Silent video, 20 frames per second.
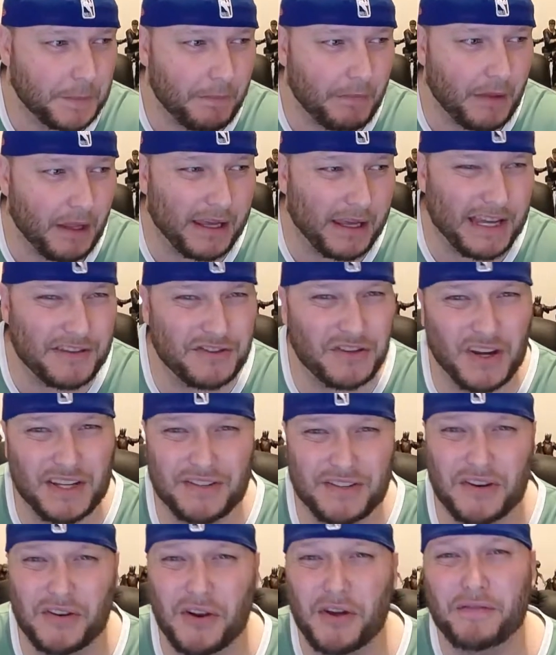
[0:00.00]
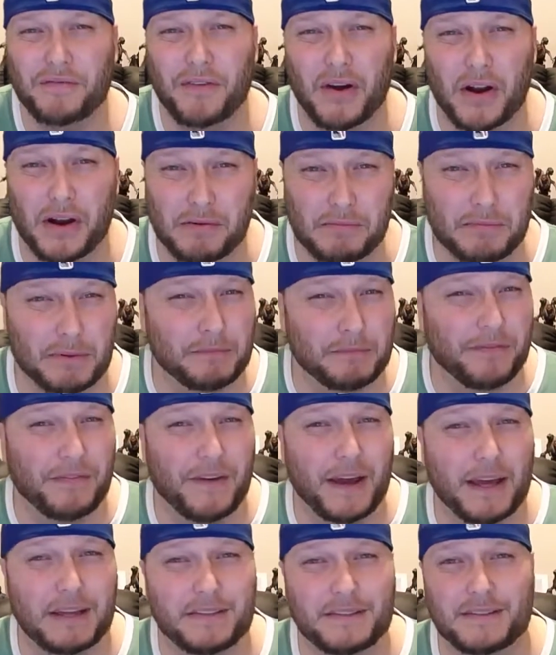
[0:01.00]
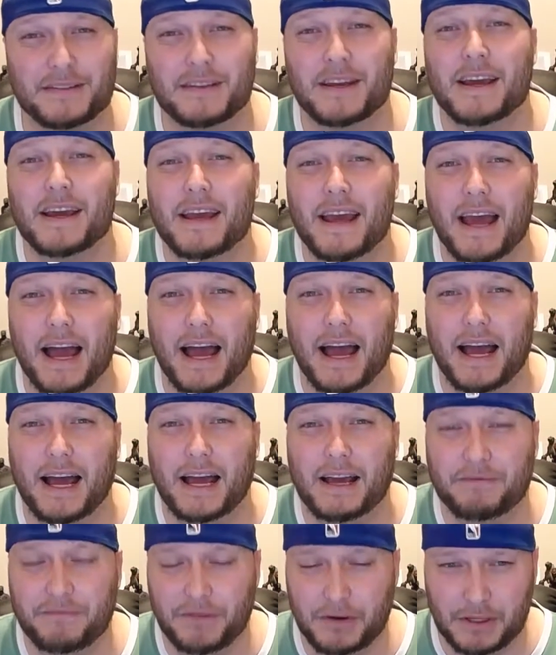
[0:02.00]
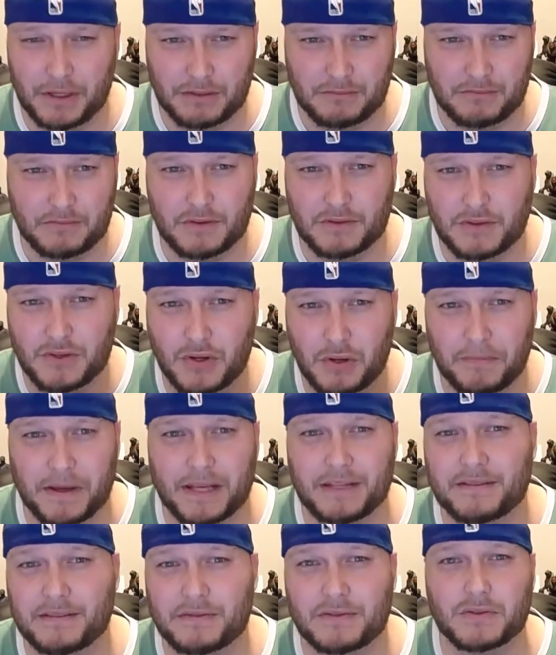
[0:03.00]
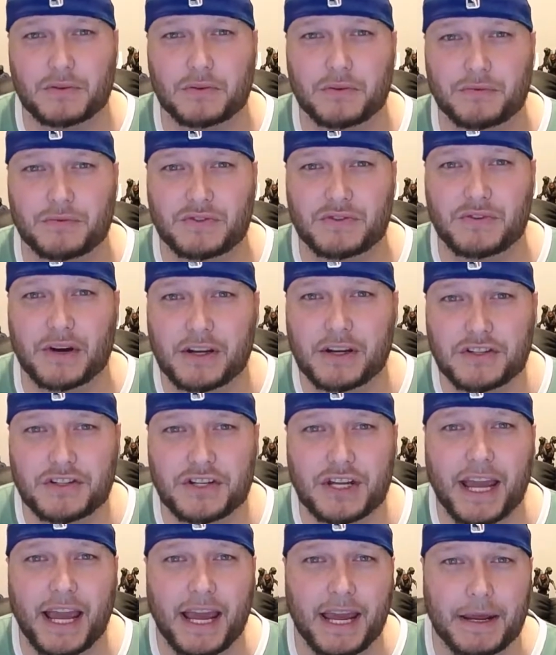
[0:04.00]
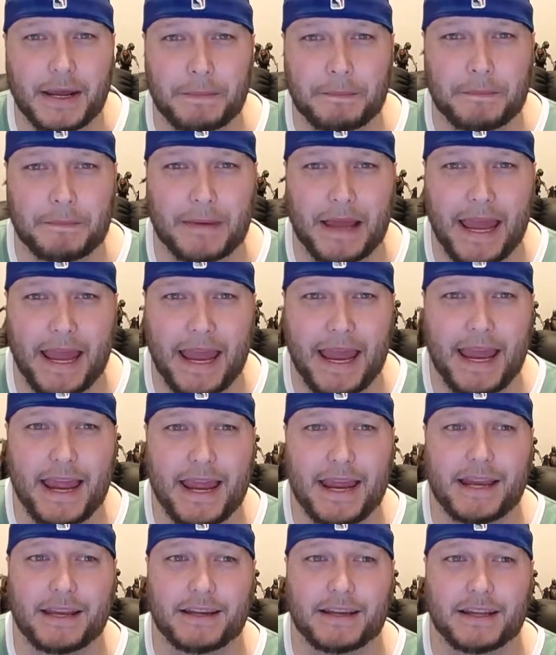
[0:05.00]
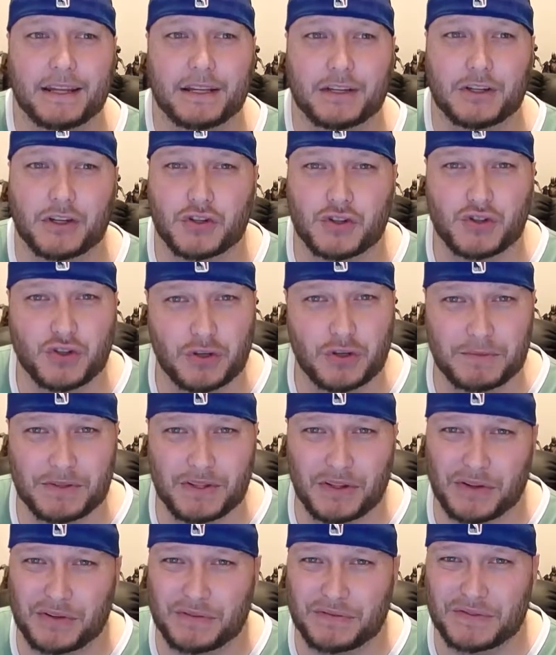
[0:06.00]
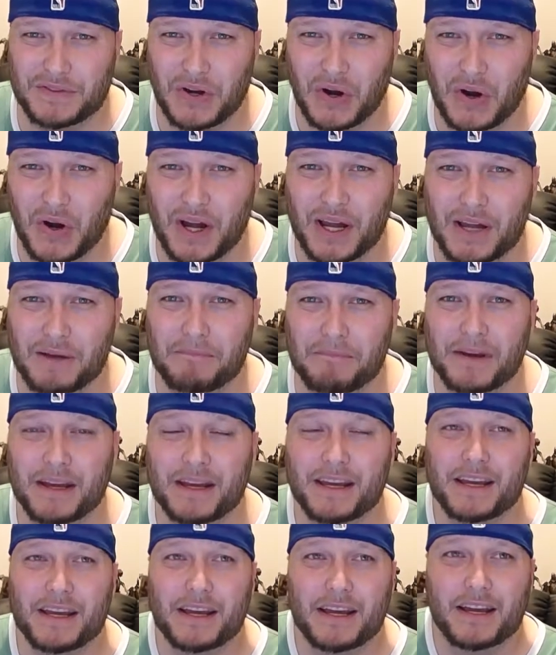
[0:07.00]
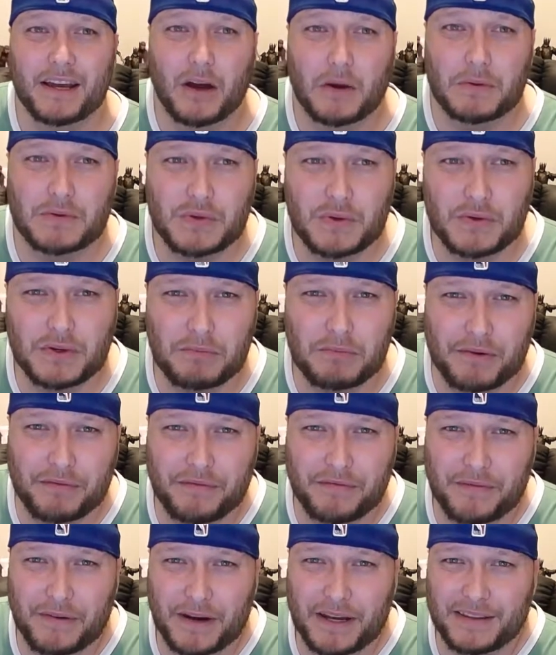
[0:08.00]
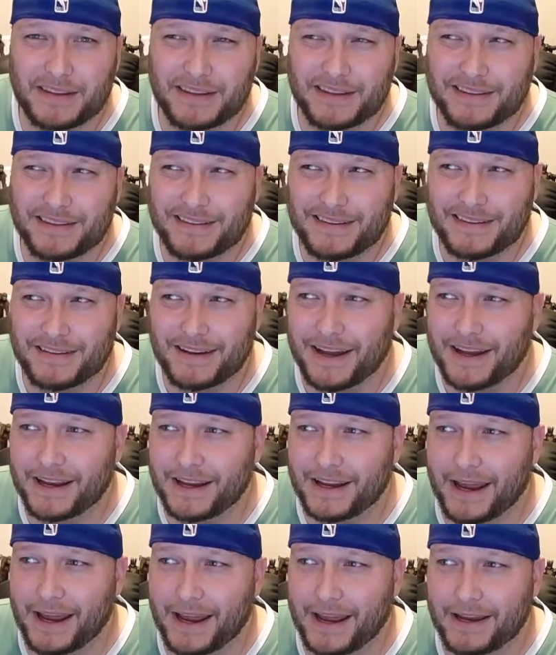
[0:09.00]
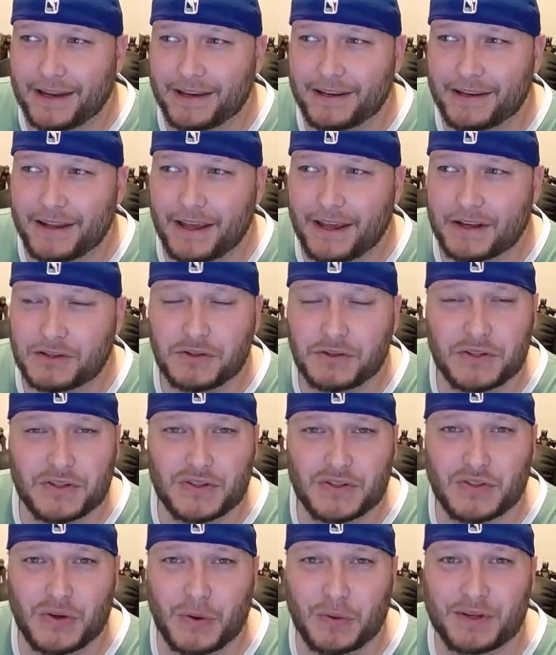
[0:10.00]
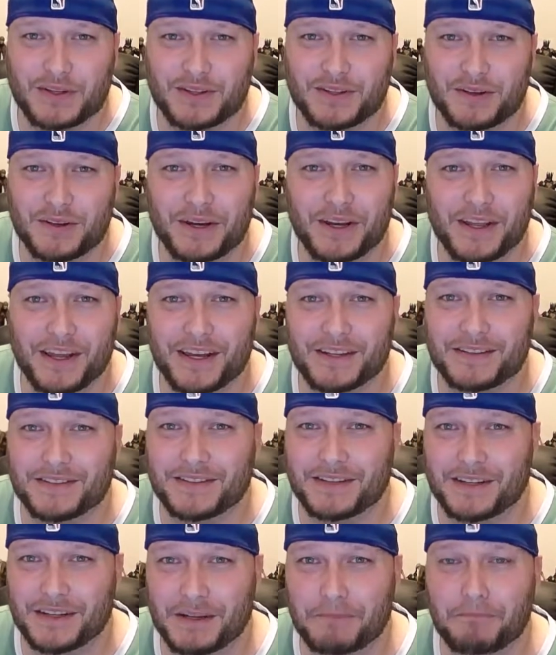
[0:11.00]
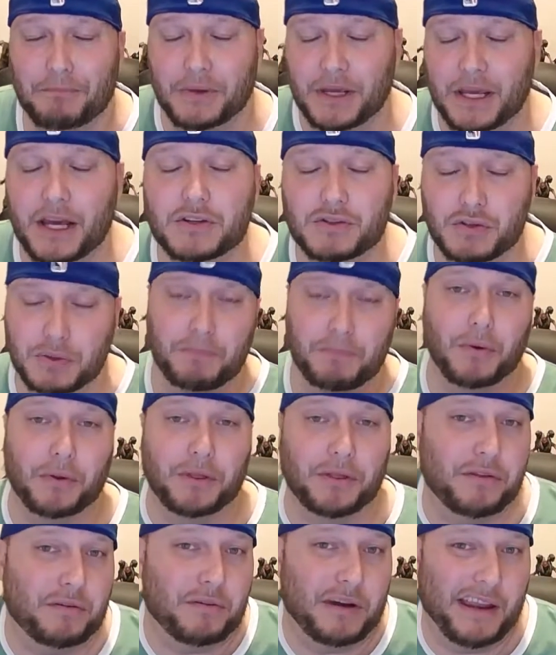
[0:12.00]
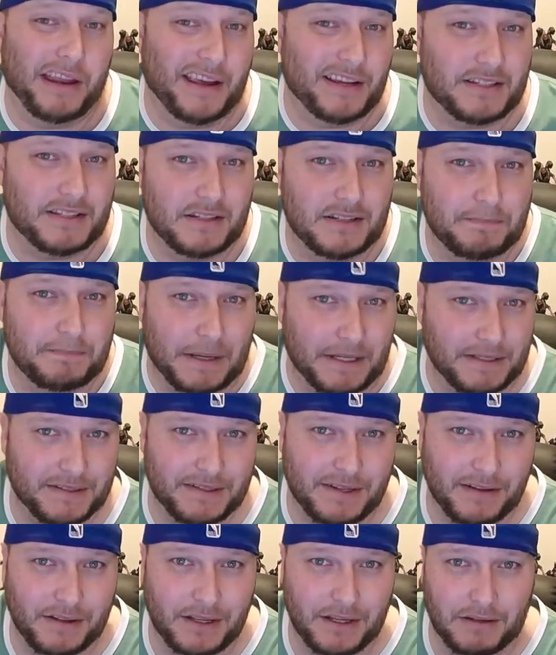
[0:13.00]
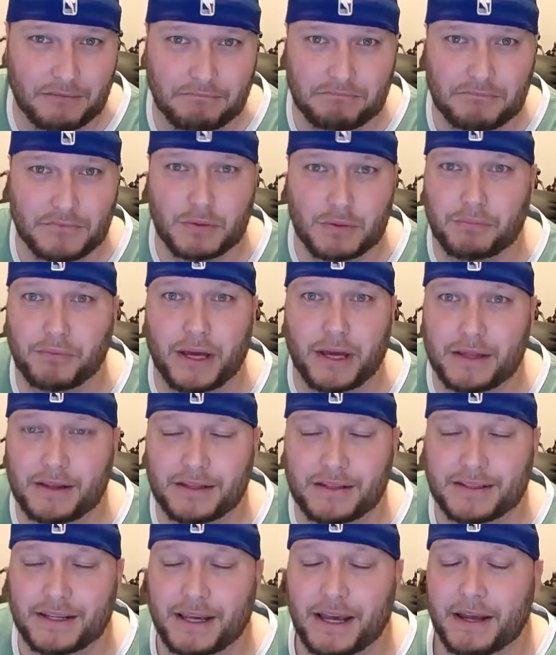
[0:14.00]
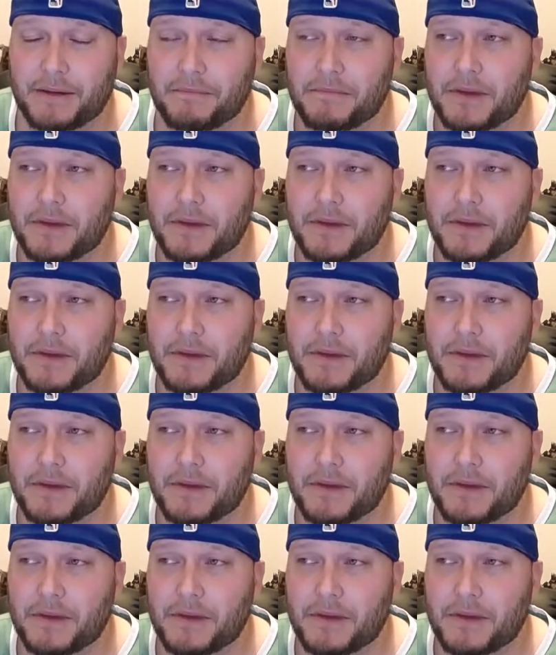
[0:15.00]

In case you guys don't know, Fire Emblem Fates, very turn-based sort of strategy game, and it consumes a lot of time. I was talking to my friend today, and he actually just sold his 3DS, and he actually bought the 3DS just basically to play this game.